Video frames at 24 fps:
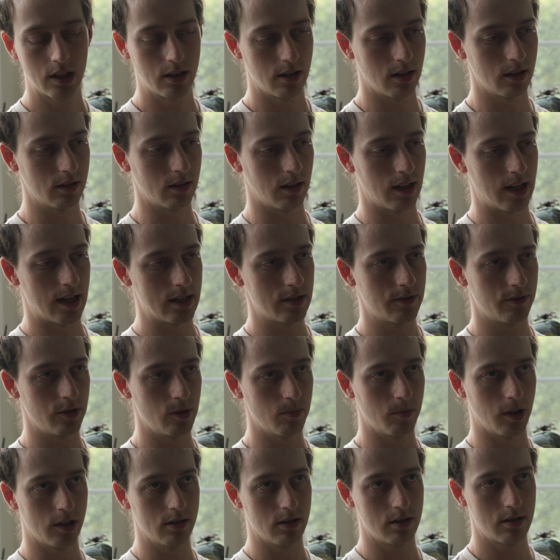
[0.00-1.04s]
in the last few
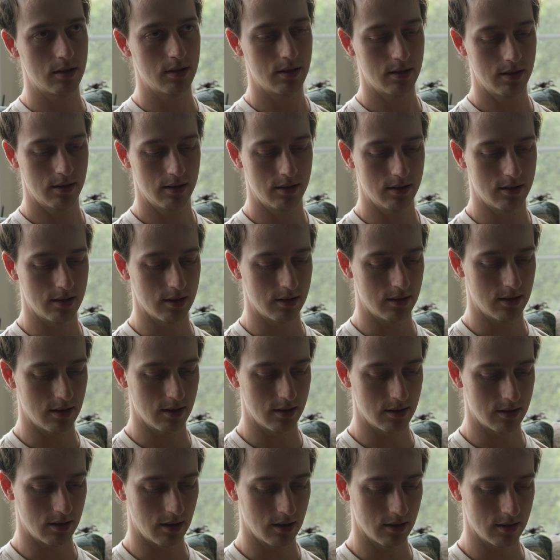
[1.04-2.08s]
months since
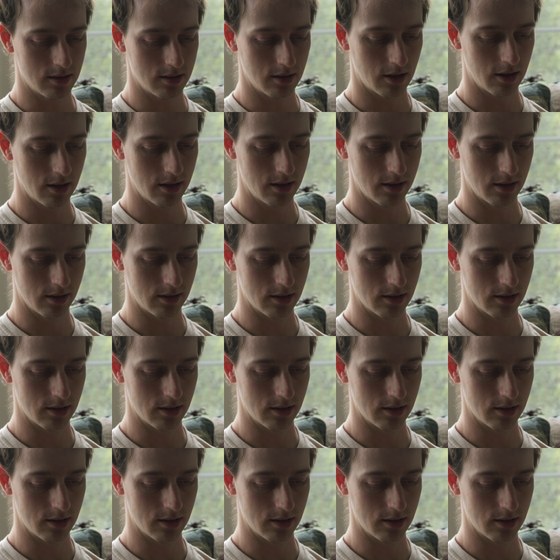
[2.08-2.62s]
this all started,